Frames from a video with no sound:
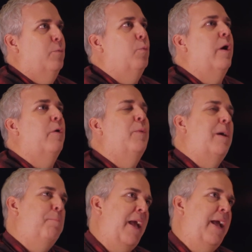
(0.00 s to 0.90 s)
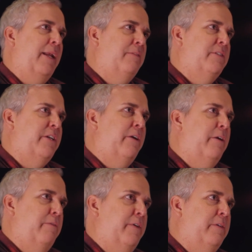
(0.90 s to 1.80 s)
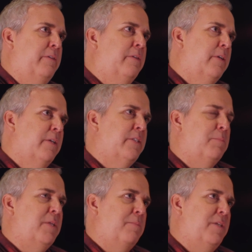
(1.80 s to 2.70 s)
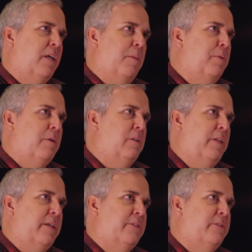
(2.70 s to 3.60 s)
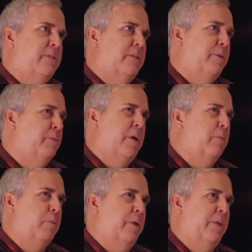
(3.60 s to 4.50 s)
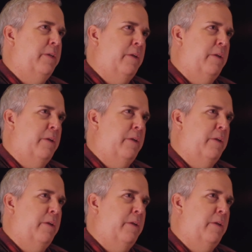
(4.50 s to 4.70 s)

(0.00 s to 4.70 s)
where when I'm panning the stereo field, sometimes a couple of clicks, you don't really